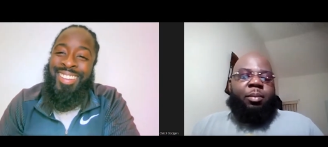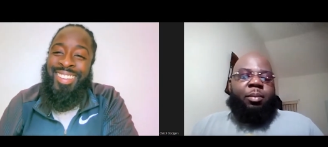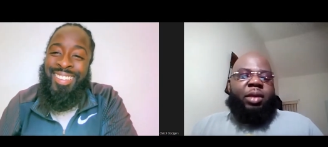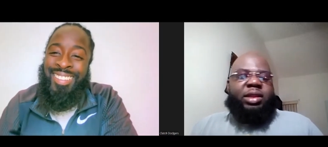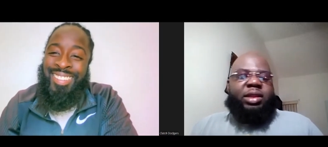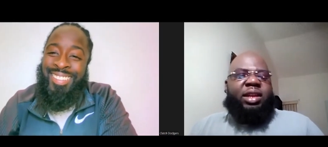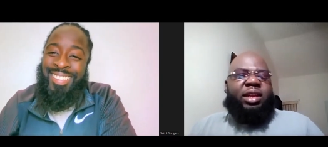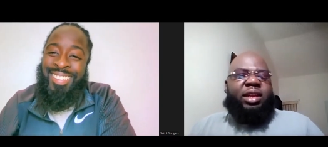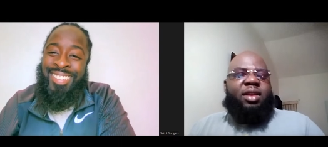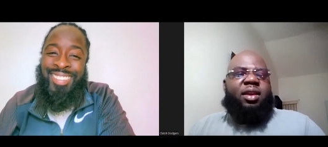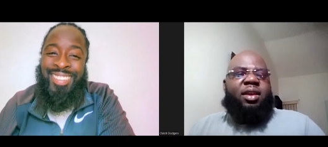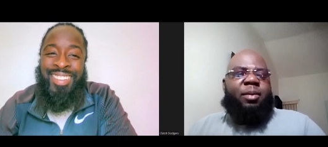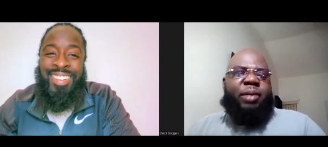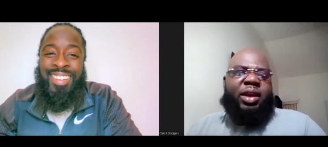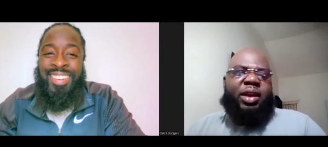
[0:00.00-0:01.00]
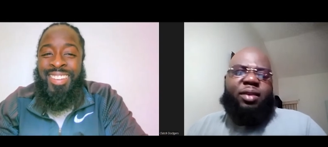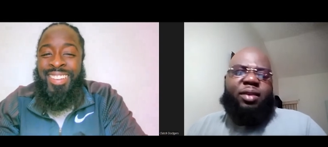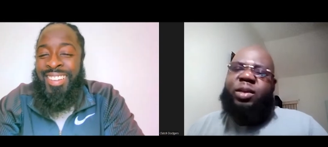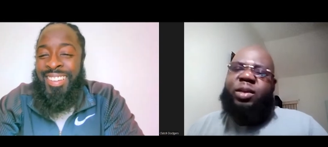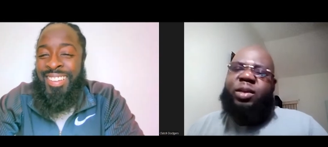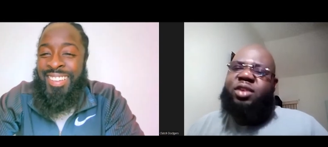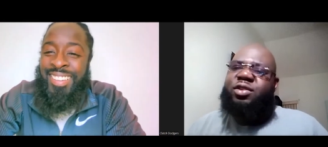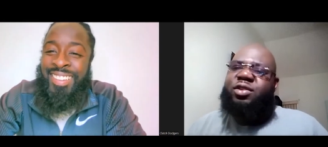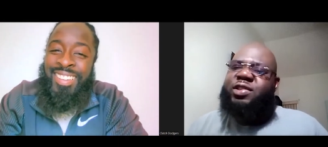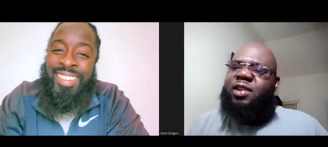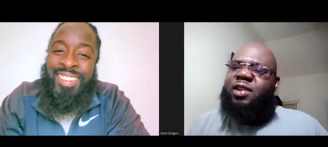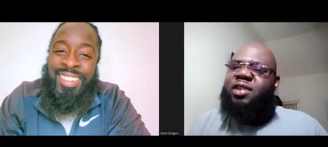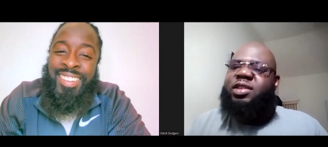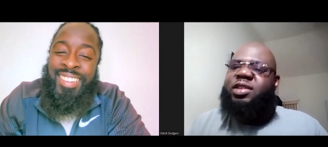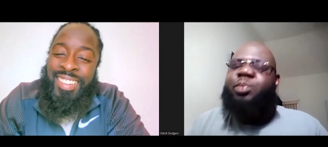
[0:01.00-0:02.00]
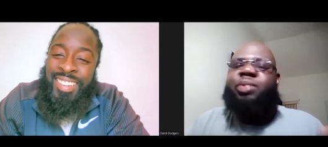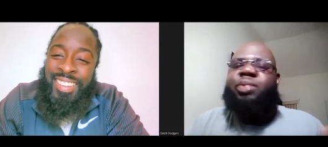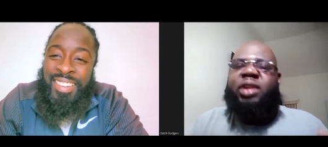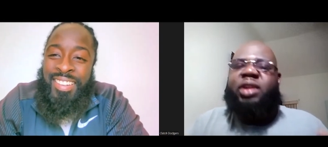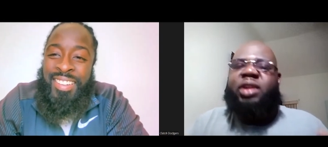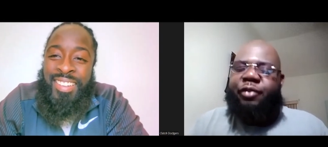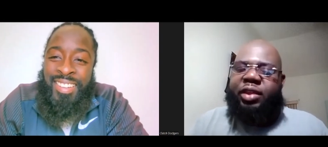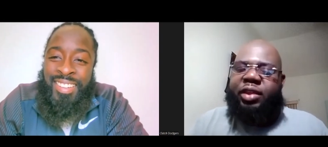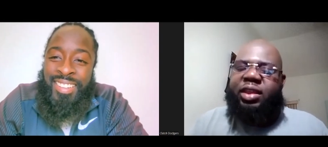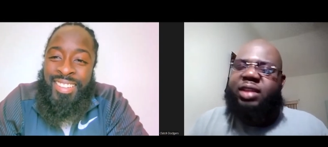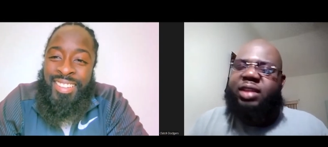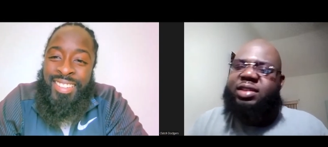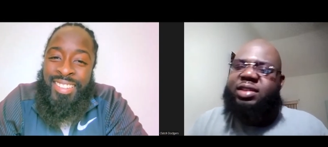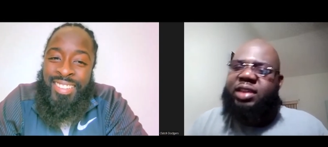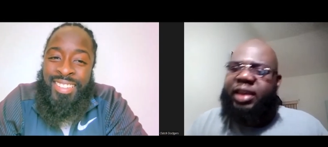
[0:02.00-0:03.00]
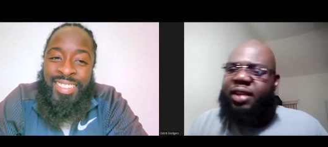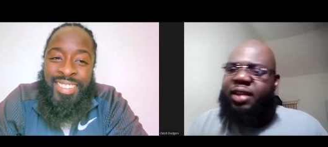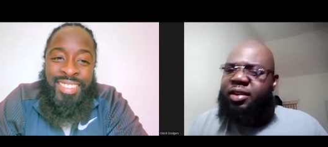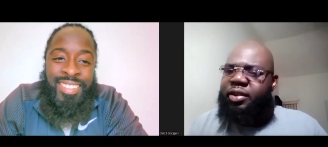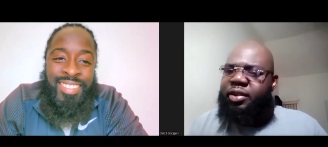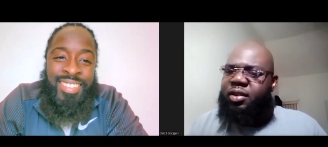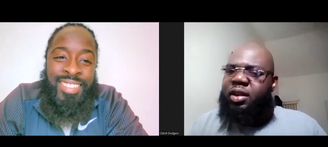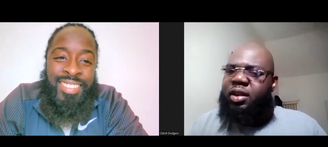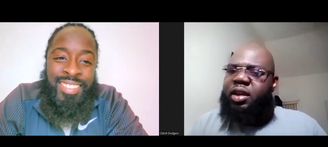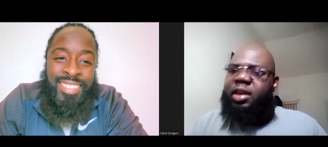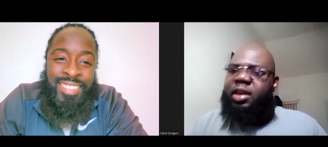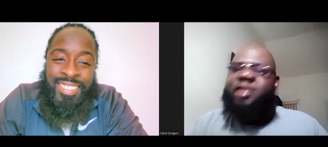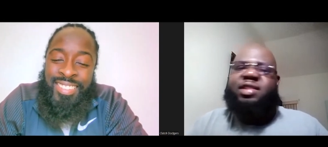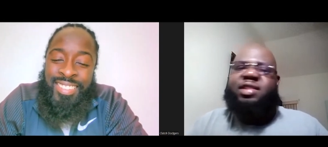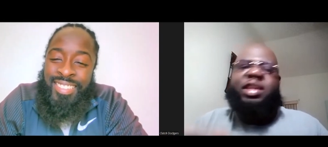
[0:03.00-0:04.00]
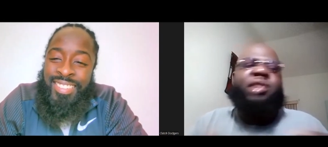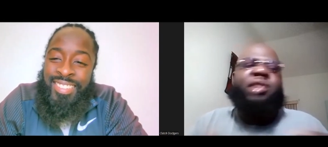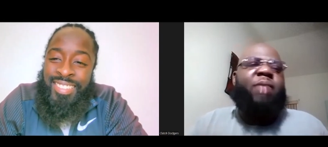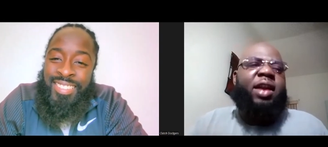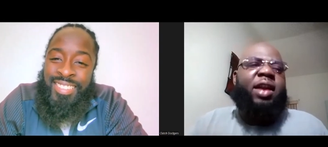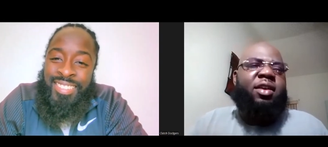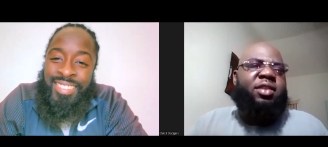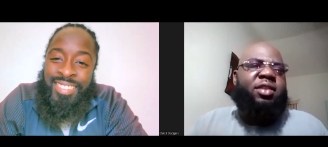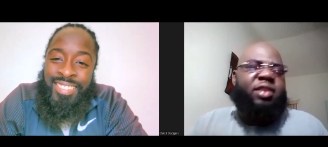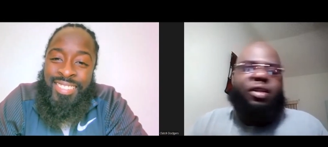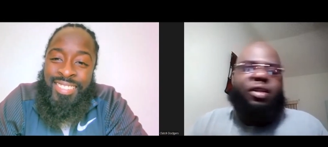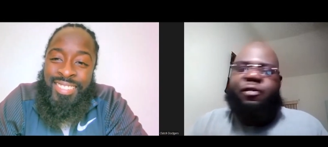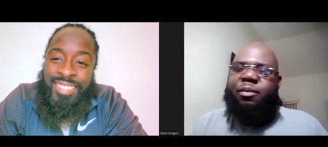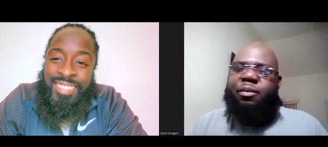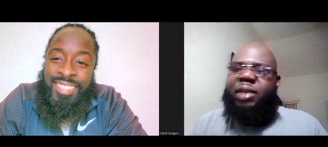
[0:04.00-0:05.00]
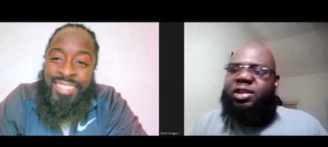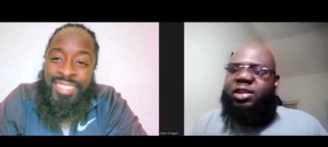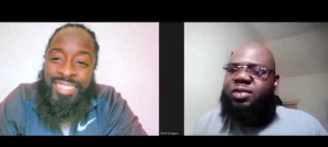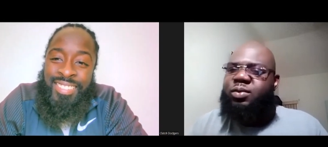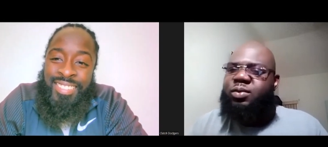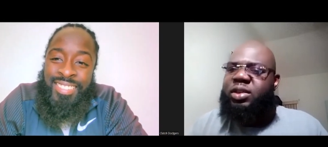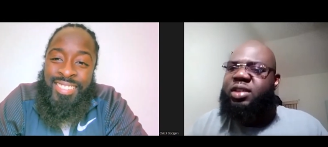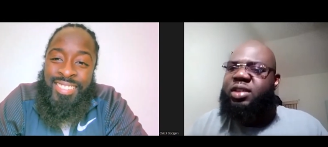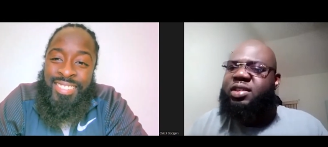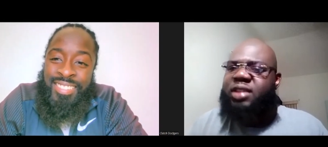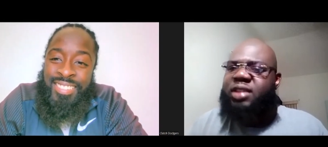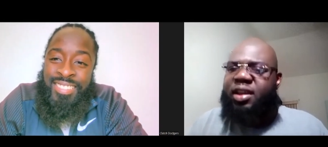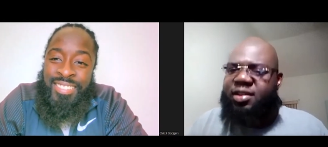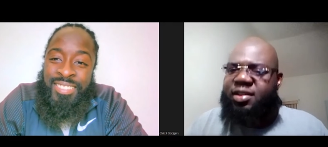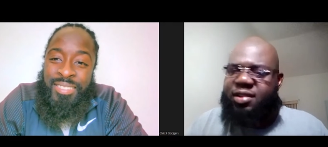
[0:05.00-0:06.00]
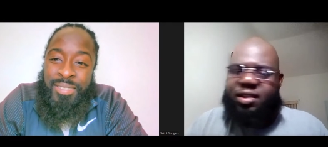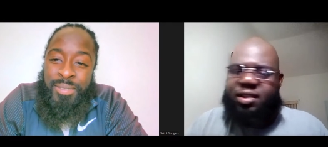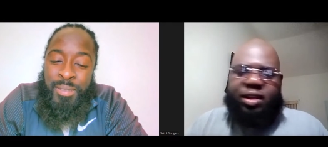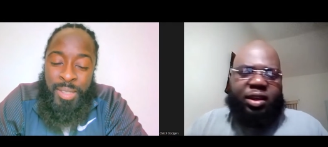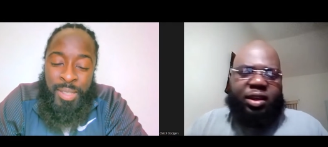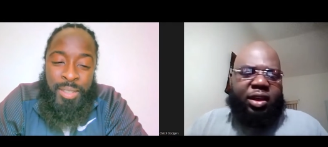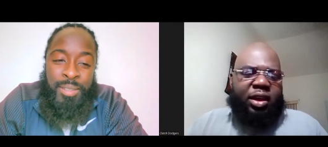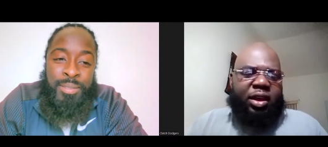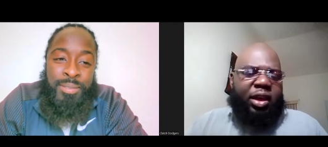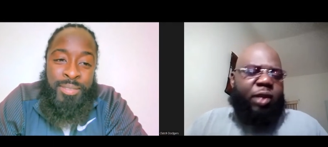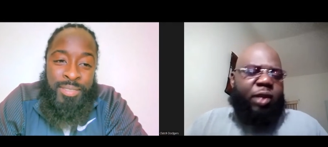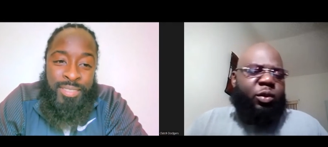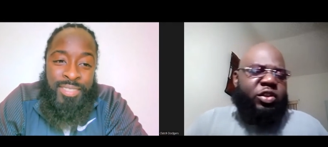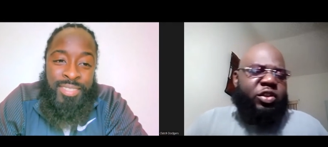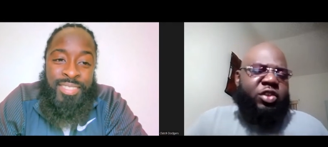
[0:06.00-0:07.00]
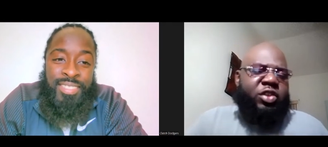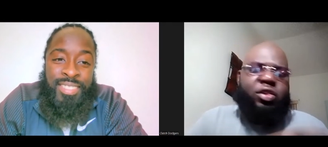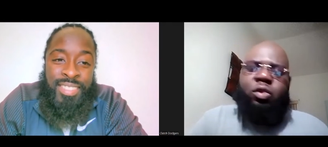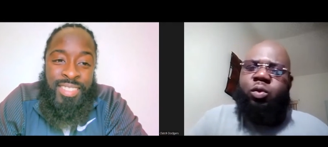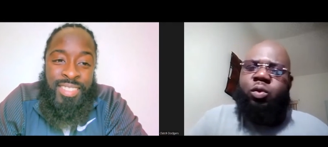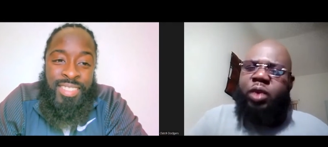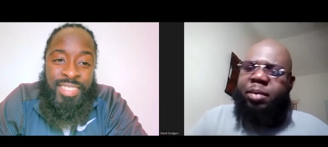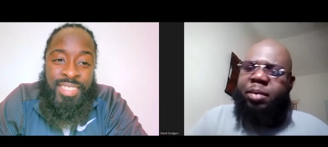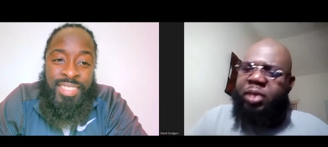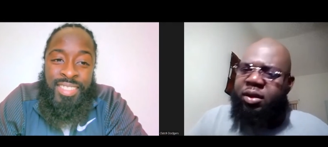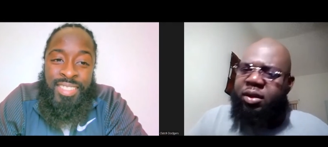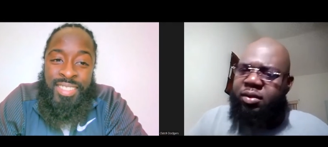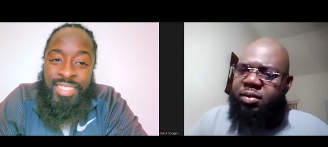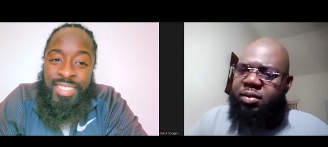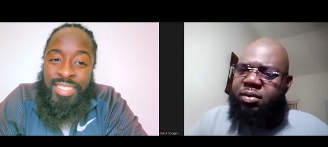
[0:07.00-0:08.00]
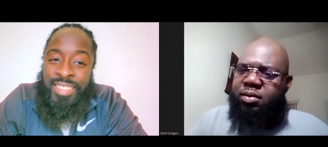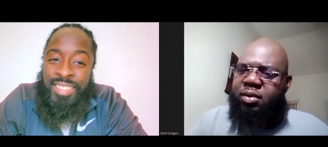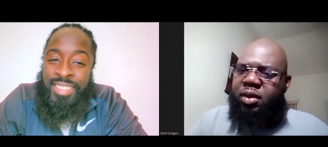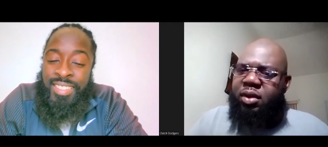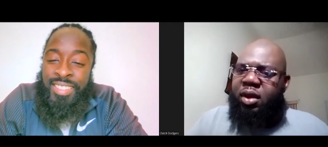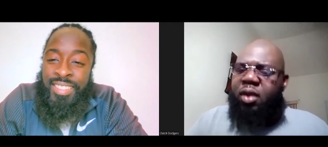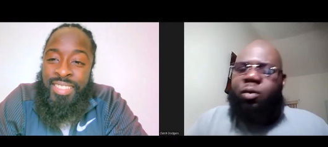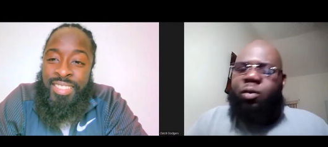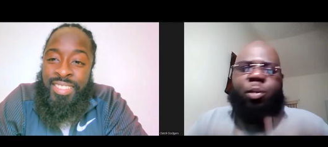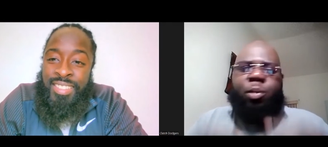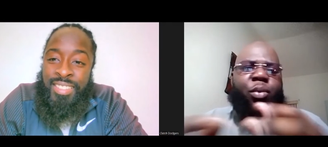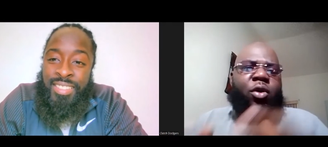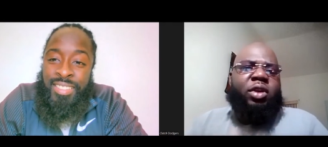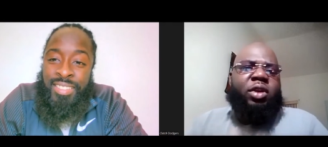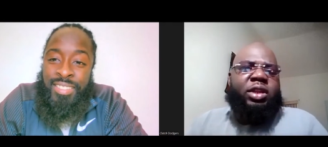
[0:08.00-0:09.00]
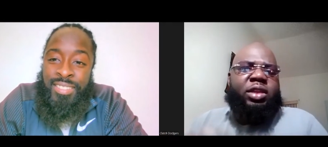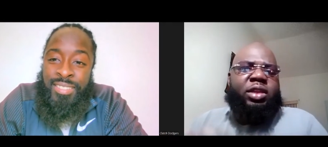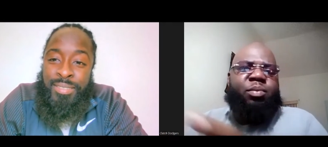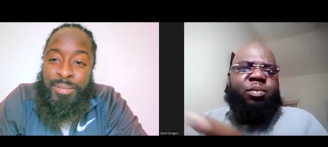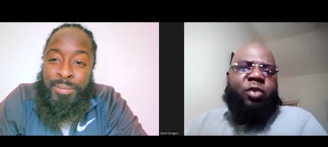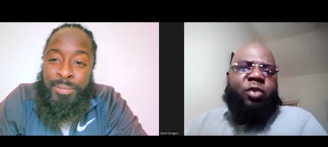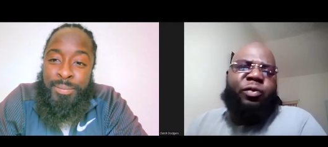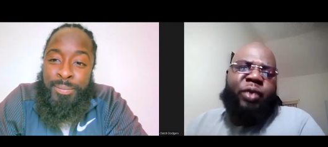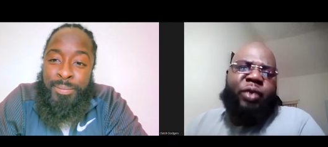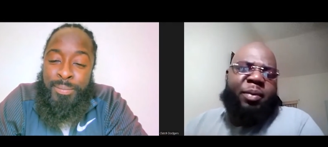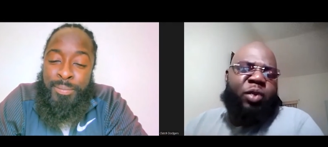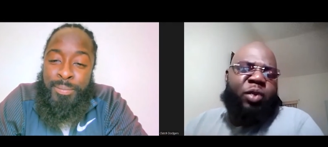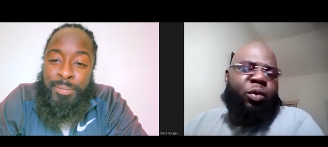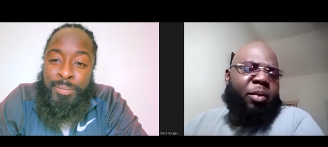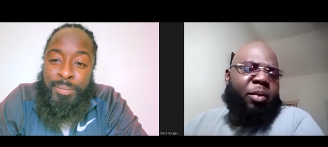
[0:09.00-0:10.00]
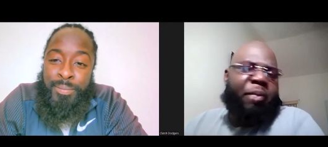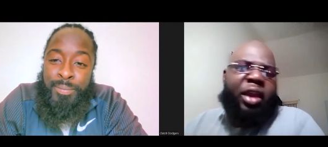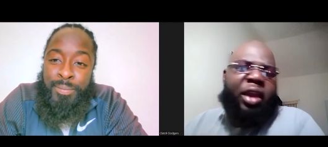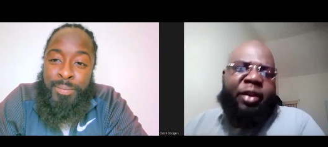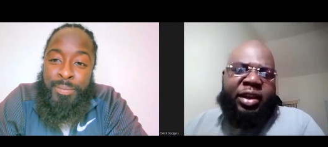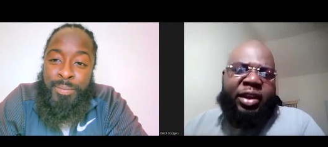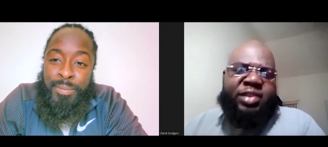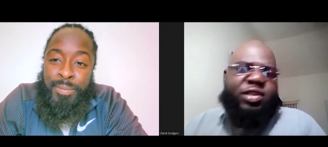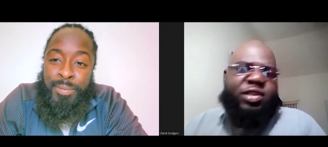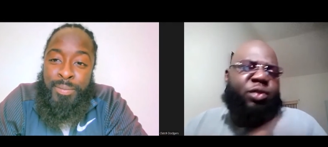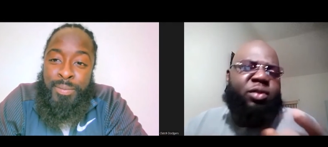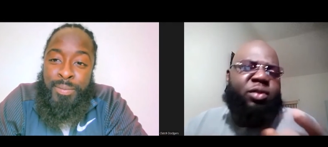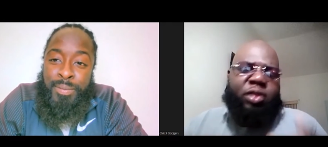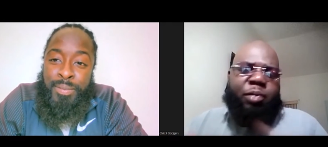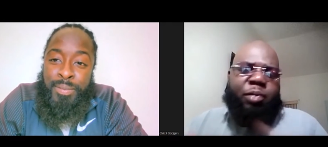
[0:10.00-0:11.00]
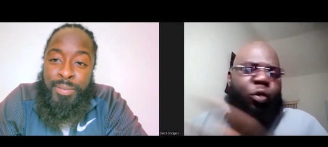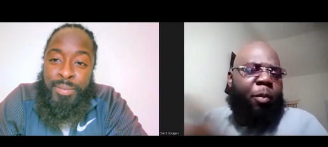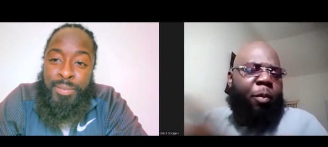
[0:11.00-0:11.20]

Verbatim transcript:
Speaker 1: but, when you start to put everything together, because think about all the information we discussed. Yeah. It was two women. Reportedly, both women were married. So the